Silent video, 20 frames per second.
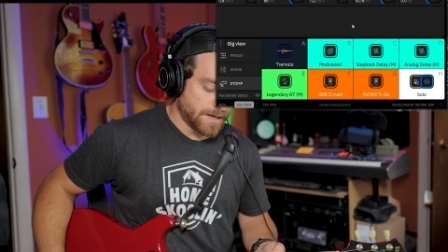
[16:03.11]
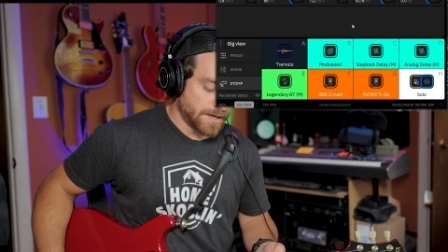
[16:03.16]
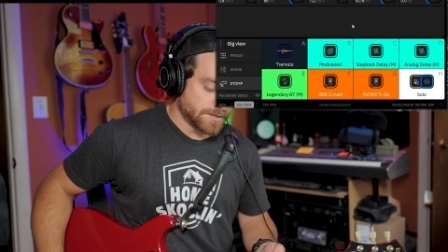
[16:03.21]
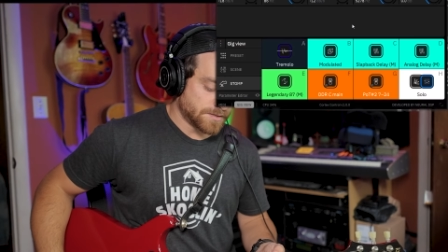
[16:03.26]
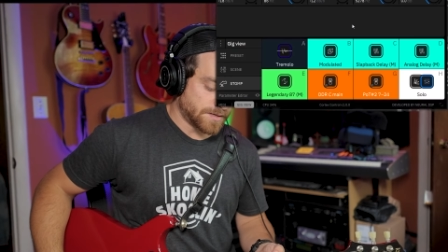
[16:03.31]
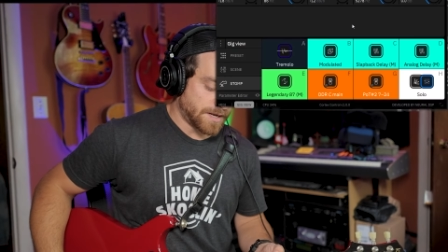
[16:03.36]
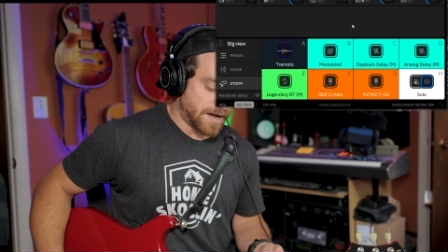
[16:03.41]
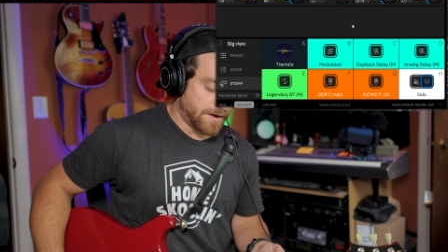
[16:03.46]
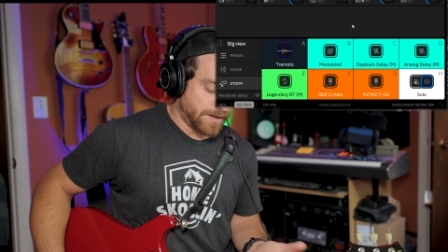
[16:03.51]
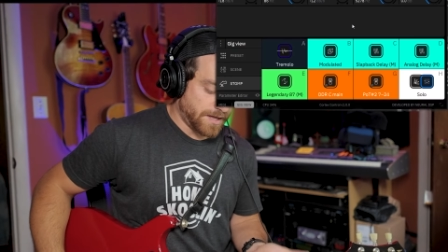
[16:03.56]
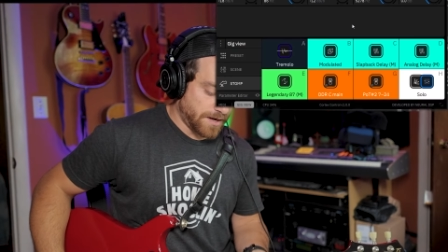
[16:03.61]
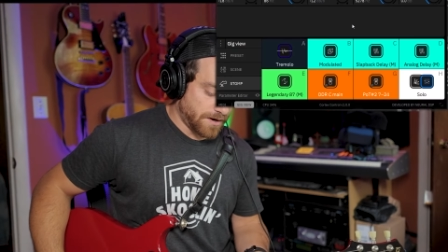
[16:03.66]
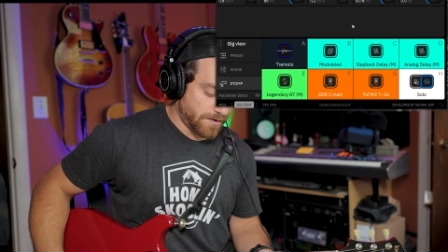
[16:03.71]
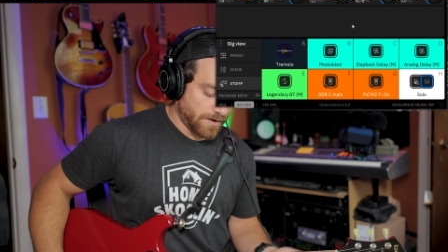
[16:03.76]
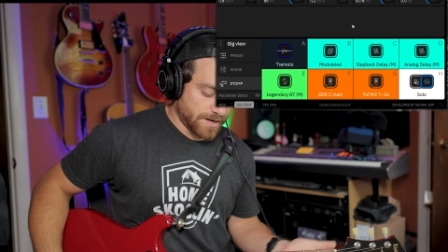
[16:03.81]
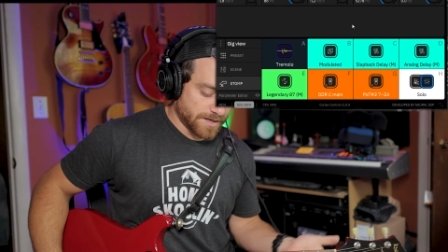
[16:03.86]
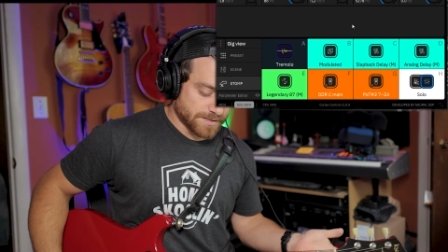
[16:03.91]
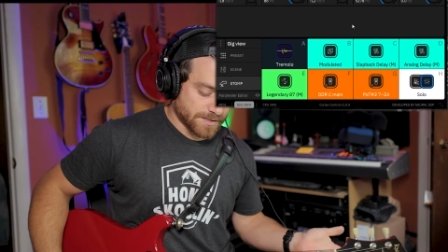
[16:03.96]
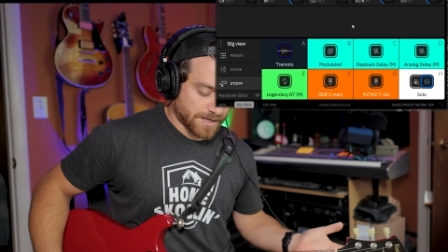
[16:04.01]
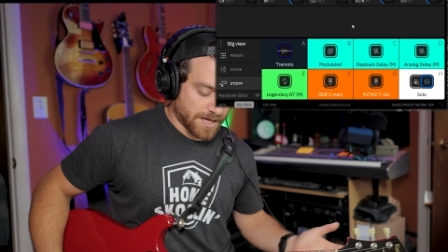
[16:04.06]
So now here
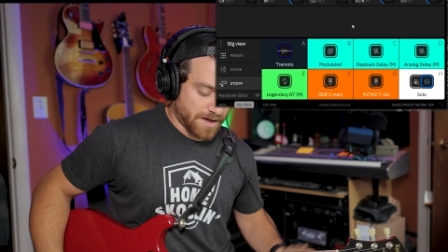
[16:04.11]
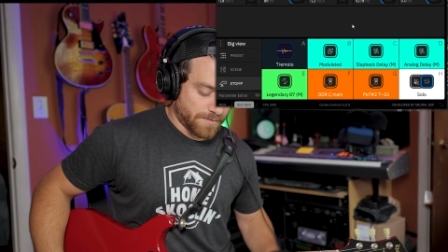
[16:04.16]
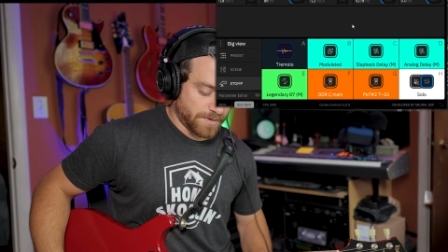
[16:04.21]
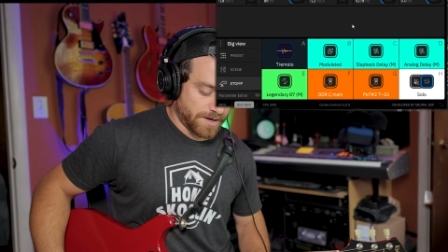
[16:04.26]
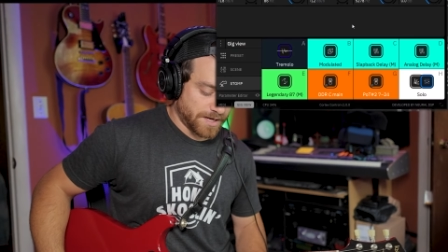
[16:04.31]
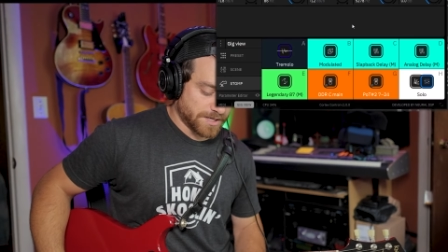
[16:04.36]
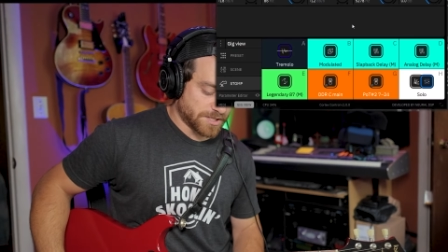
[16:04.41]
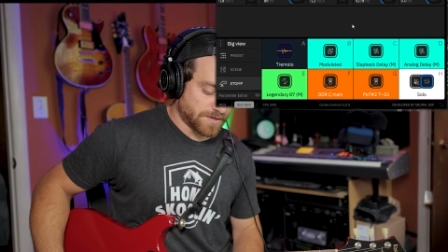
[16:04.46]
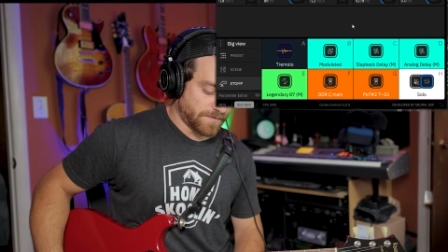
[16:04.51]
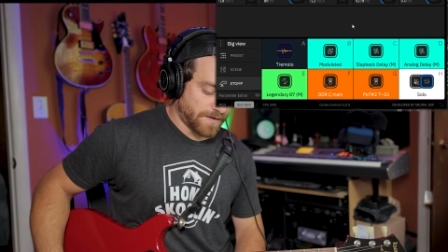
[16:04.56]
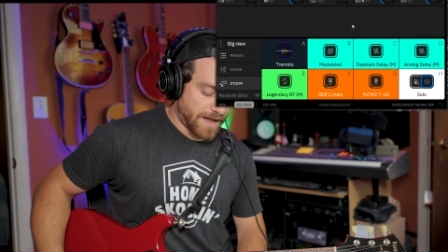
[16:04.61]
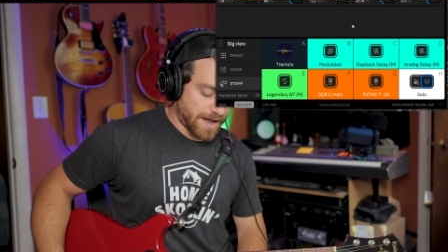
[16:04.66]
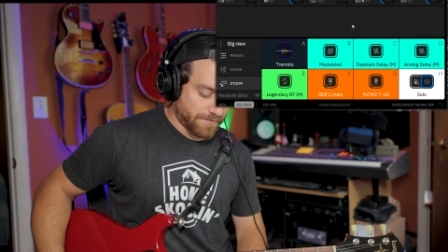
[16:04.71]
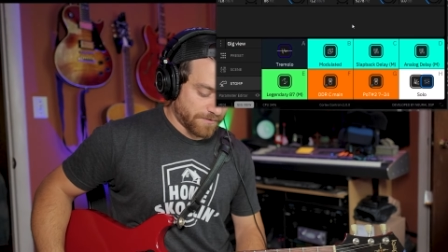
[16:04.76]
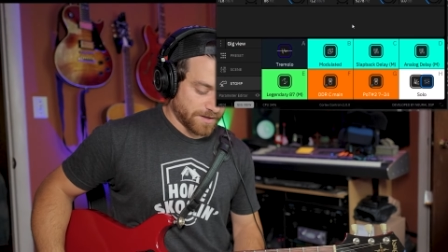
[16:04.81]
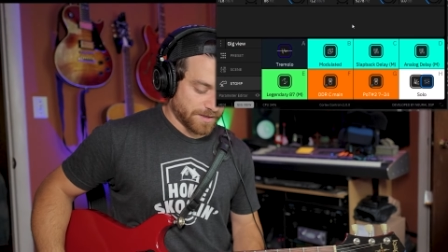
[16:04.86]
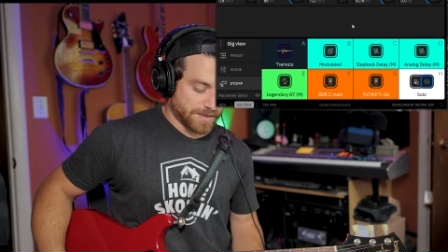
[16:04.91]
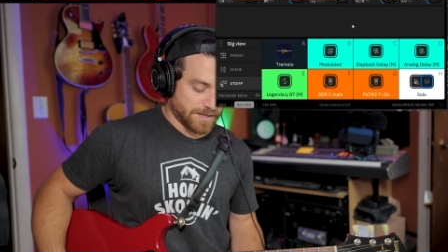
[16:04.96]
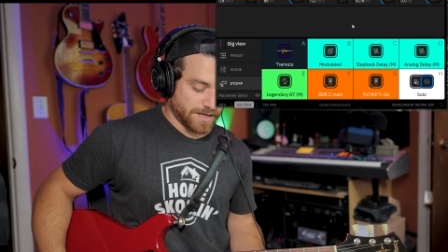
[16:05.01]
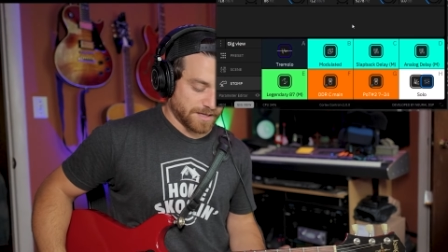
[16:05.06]
is a combination of
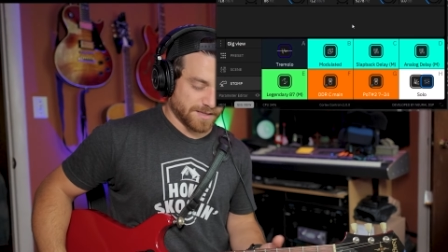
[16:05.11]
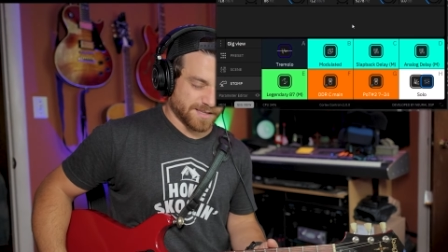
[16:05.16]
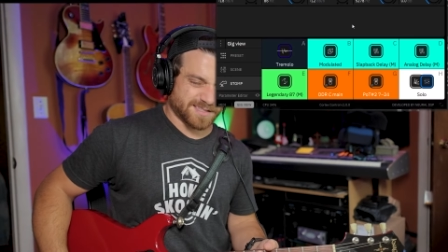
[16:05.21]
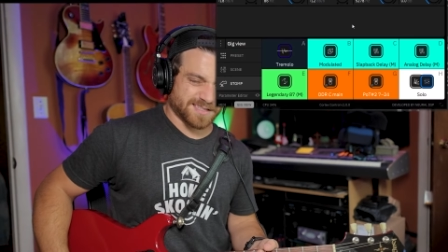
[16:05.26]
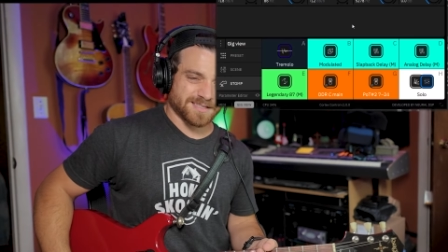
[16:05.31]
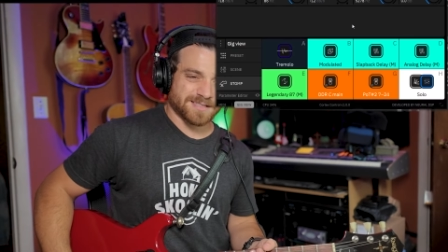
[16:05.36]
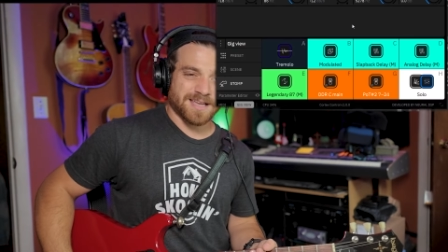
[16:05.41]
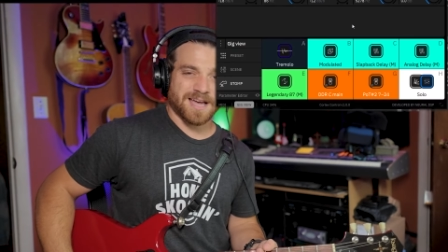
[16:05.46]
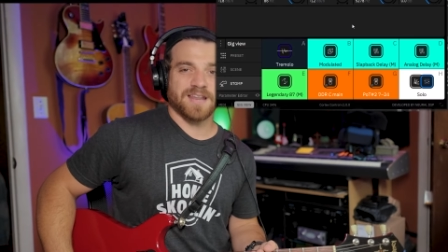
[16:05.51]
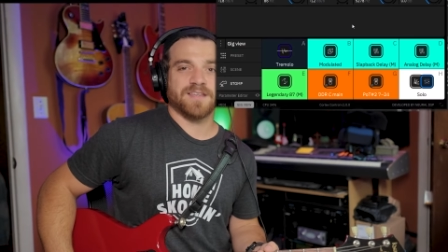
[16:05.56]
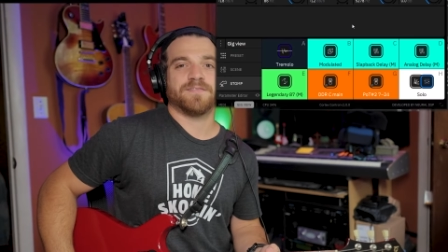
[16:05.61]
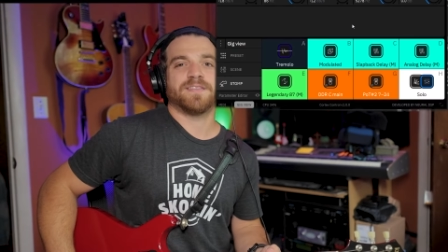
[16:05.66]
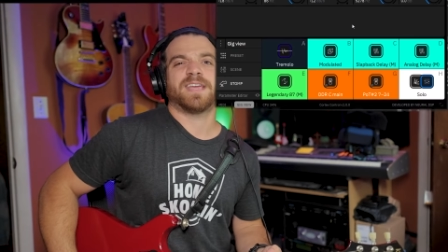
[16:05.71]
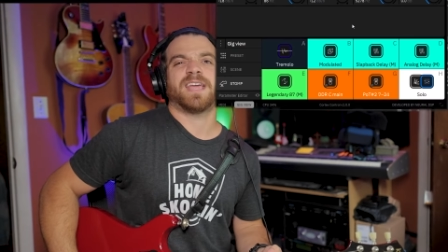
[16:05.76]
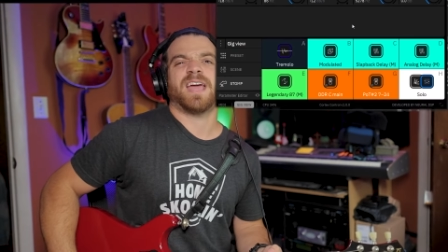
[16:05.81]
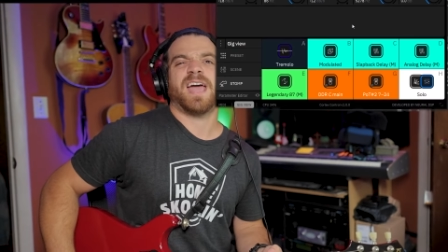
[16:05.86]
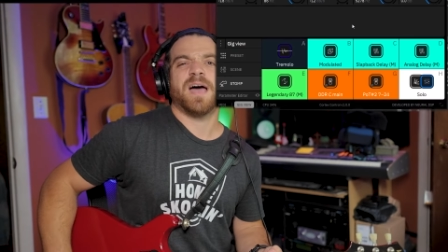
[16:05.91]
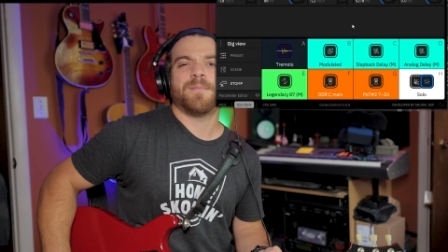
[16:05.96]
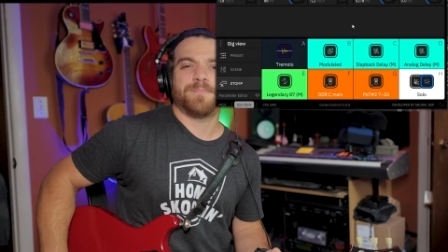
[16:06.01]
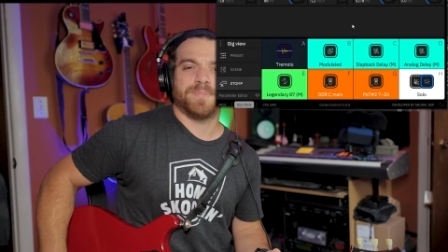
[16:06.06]
everything. This is kind of
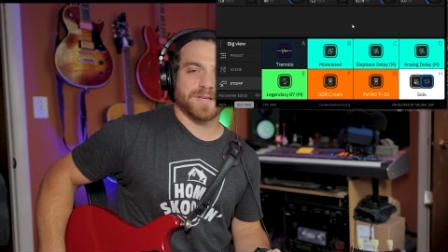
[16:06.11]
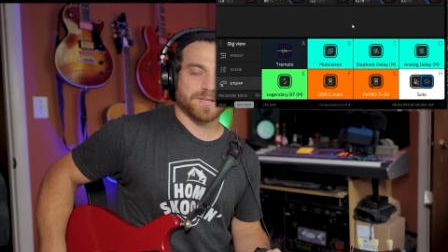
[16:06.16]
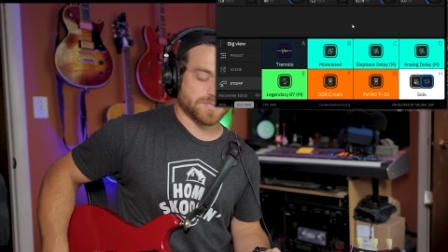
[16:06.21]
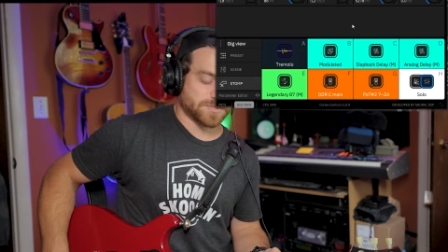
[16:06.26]
like an epic